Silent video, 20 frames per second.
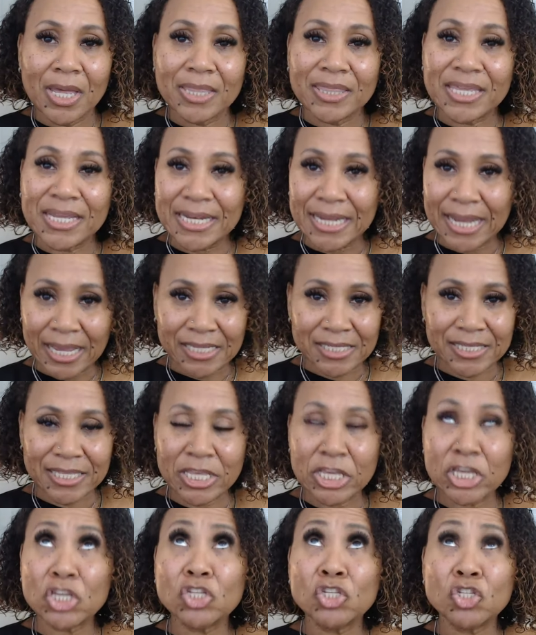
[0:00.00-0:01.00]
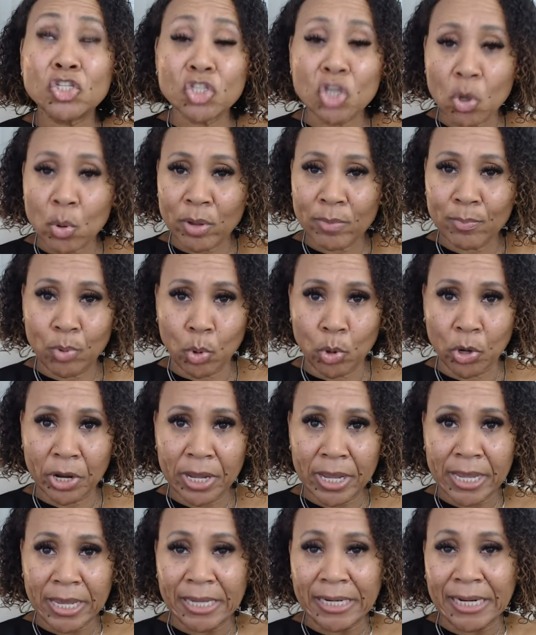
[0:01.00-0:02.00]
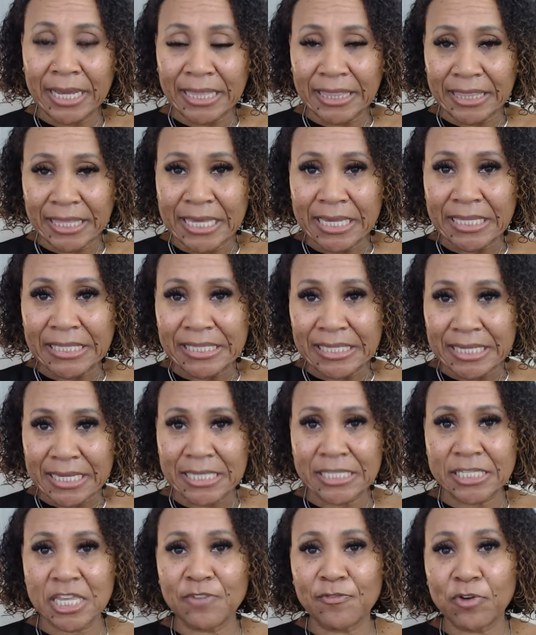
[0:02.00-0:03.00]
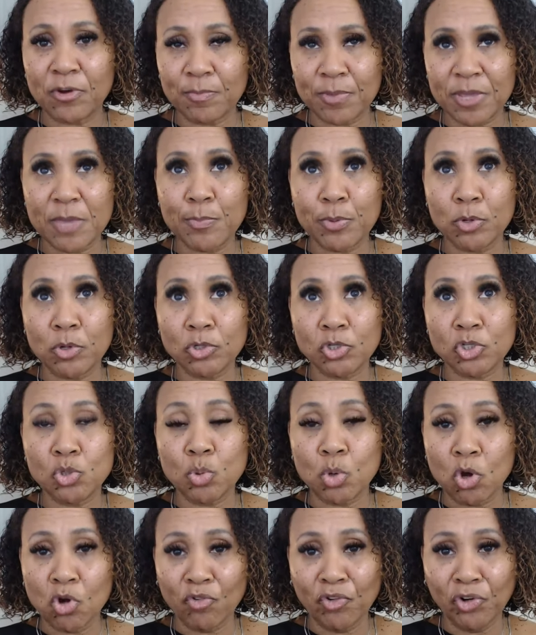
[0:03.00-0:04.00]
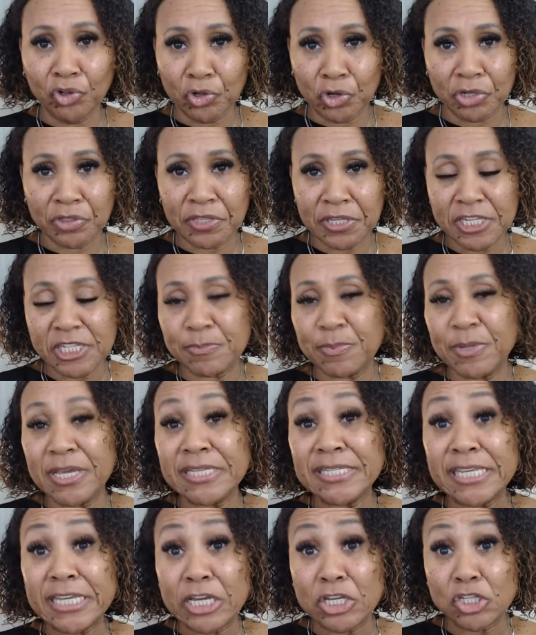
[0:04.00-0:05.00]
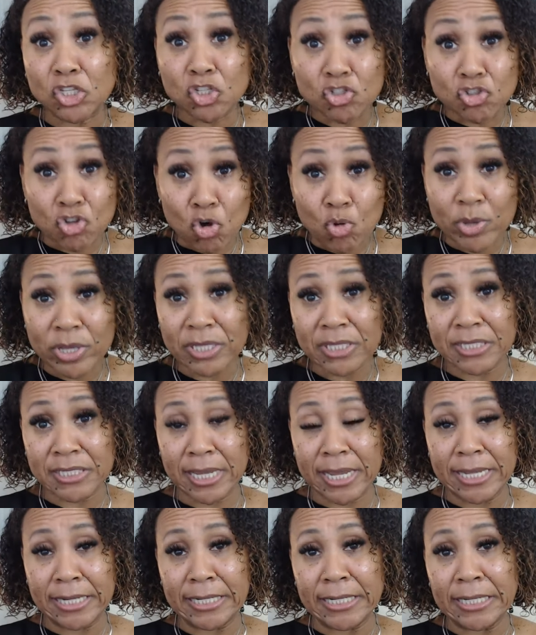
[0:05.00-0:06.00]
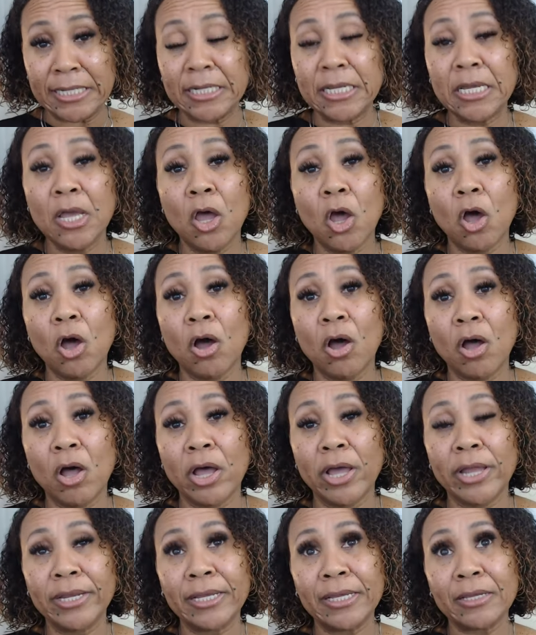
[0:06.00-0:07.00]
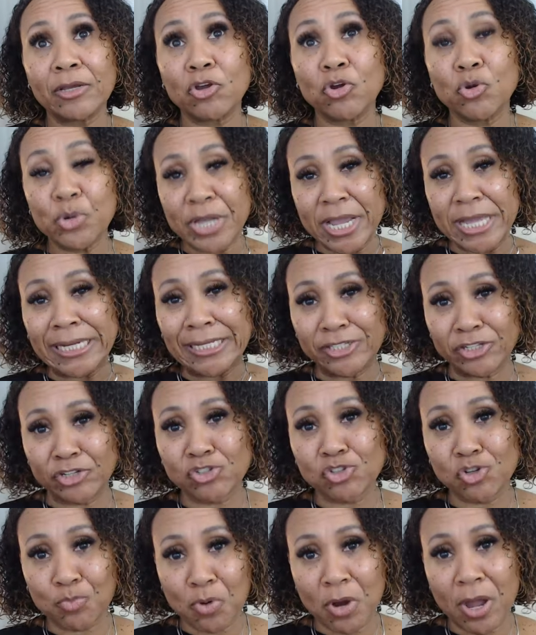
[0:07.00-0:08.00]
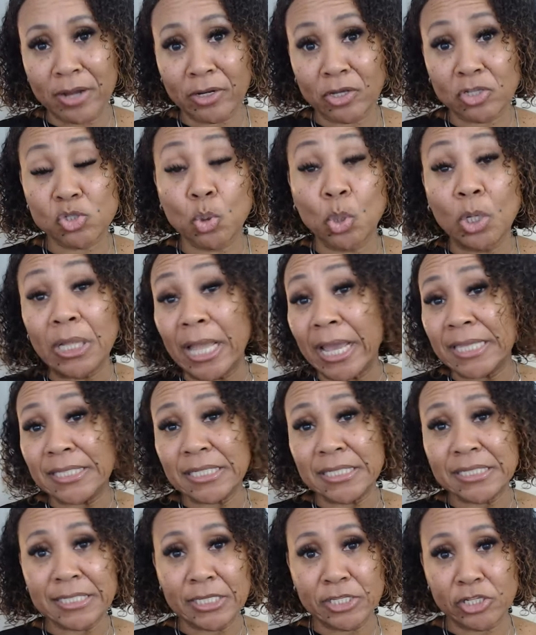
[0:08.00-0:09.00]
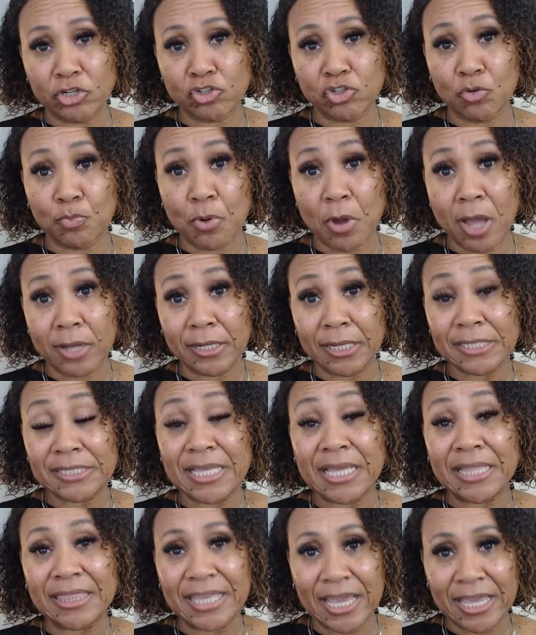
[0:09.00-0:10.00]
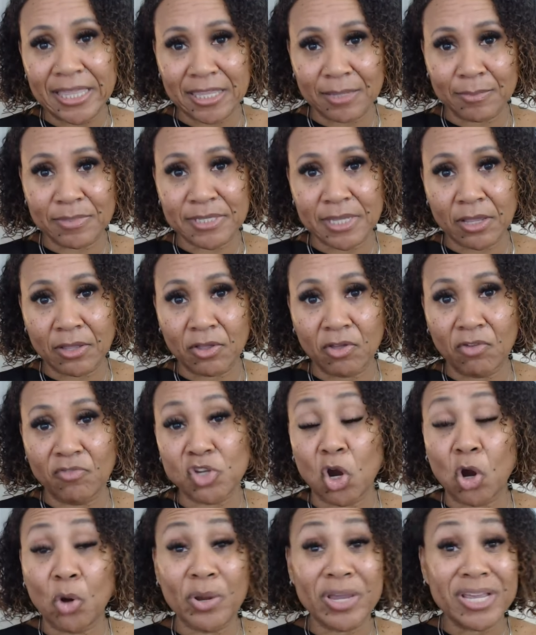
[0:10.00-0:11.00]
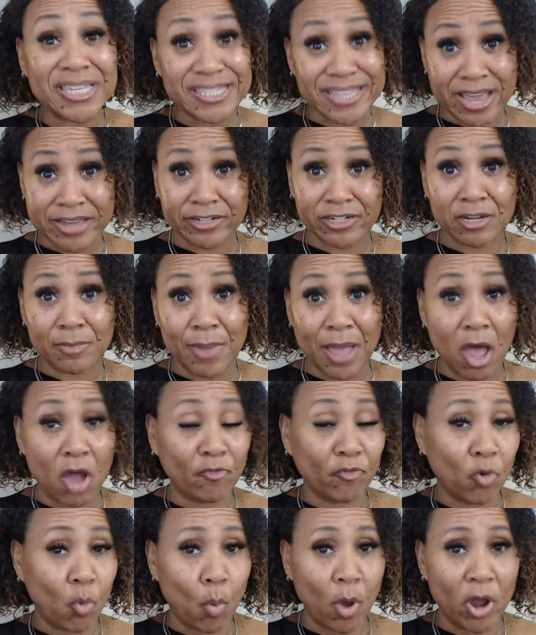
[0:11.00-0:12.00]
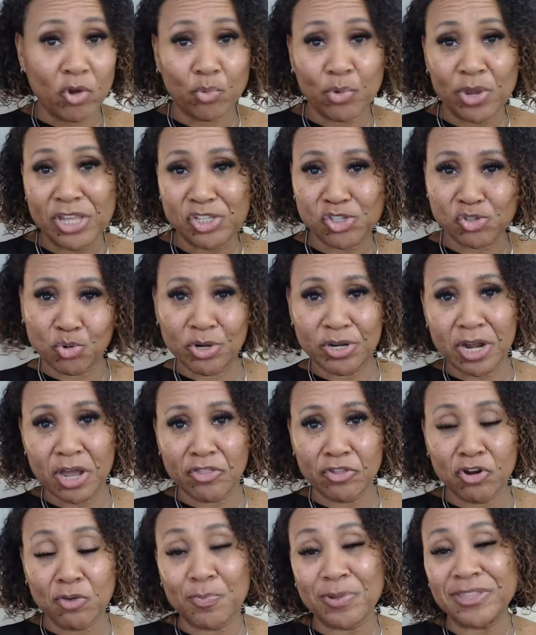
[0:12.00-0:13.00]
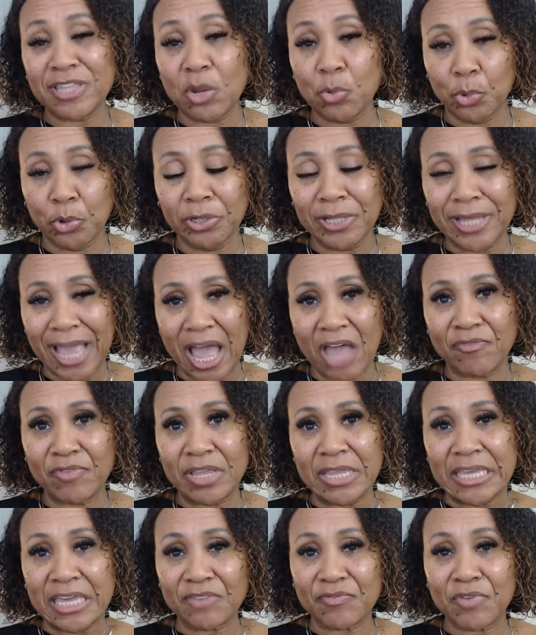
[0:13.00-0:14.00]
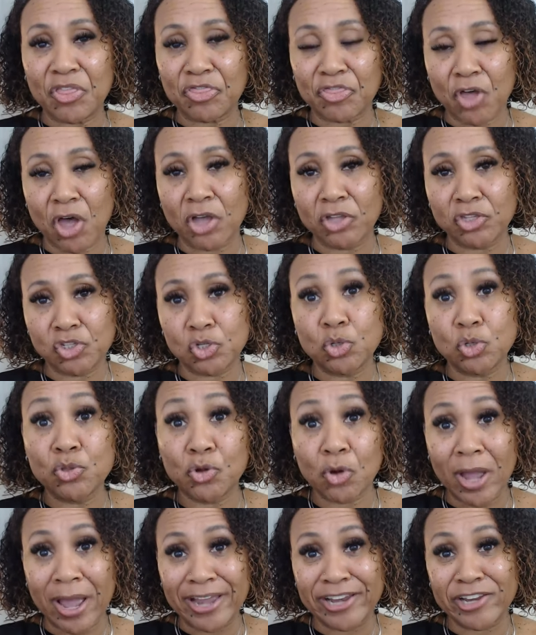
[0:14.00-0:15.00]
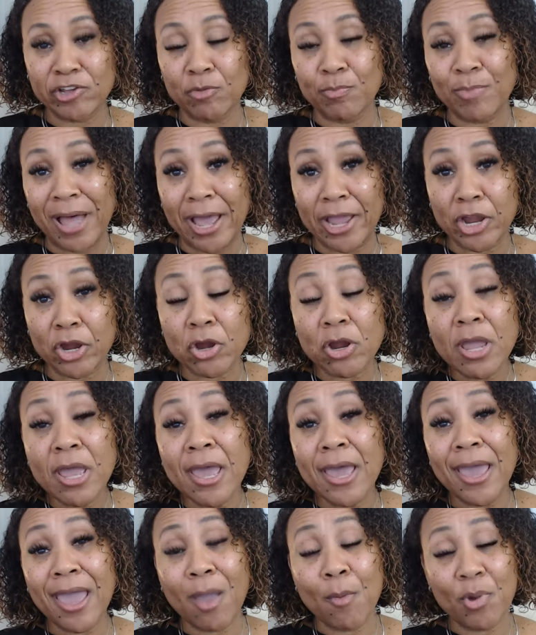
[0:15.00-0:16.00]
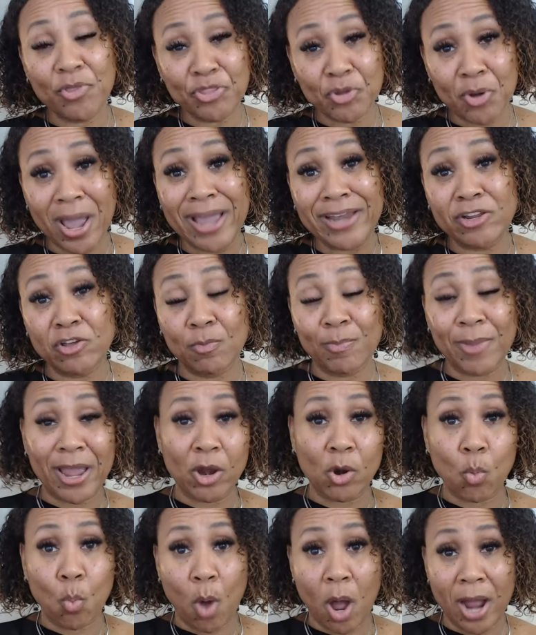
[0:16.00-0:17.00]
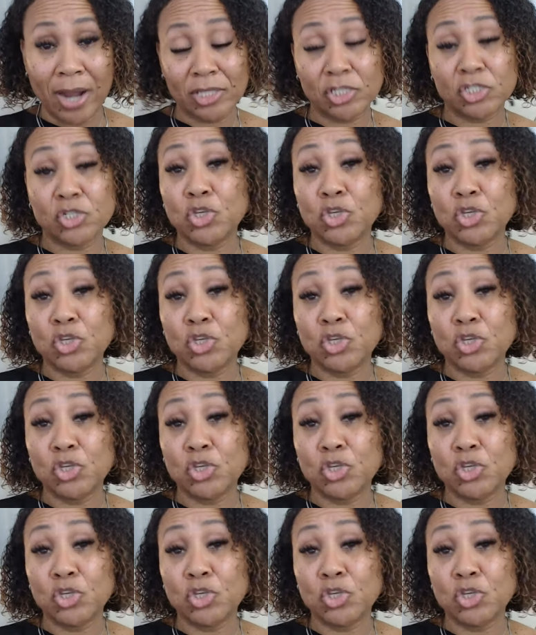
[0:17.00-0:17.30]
The next thing is so important, and I think it's easy for people to overlook this because they get so excited on creating digital products or licensing digital products that they themselves are excited about for one reason or another, but they really haven't given thought to their ideal buyer and what their ideal buyer wants.